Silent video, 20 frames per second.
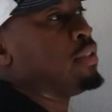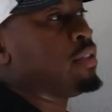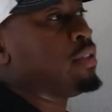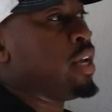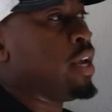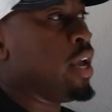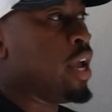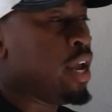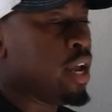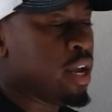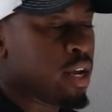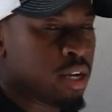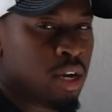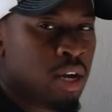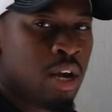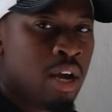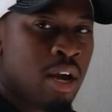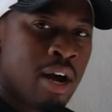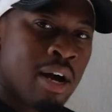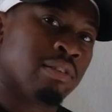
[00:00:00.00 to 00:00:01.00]
and say,
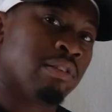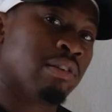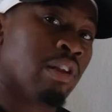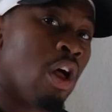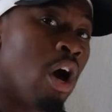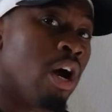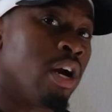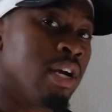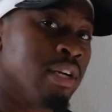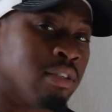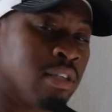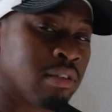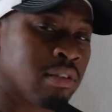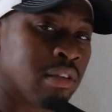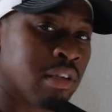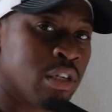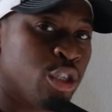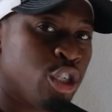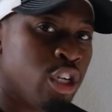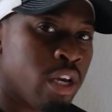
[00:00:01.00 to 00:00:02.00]
hey, as long as
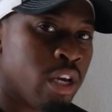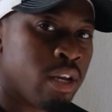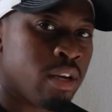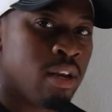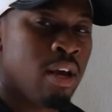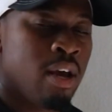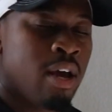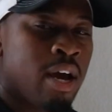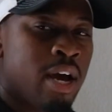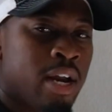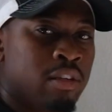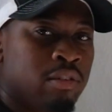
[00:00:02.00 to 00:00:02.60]
it's legit